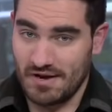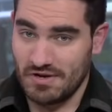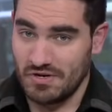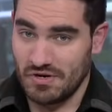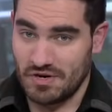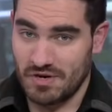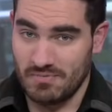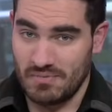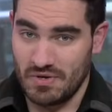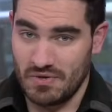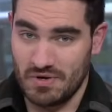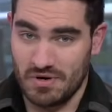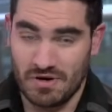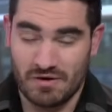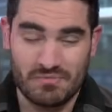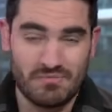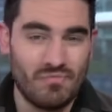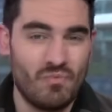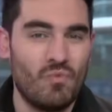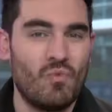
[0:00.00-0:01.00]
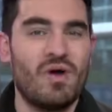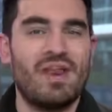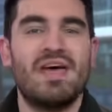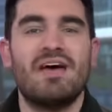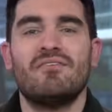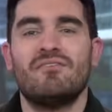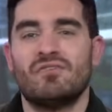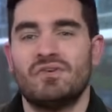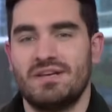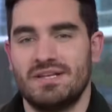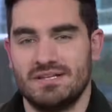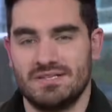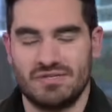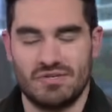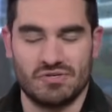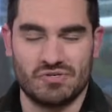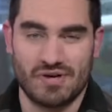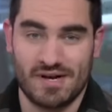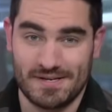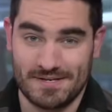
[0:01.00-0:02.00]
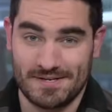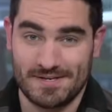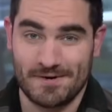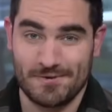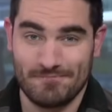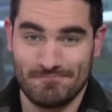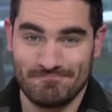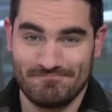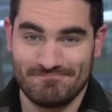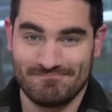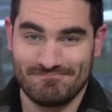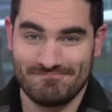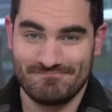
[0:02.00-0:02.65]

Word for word: on your computer, whatever it is you're trying to do.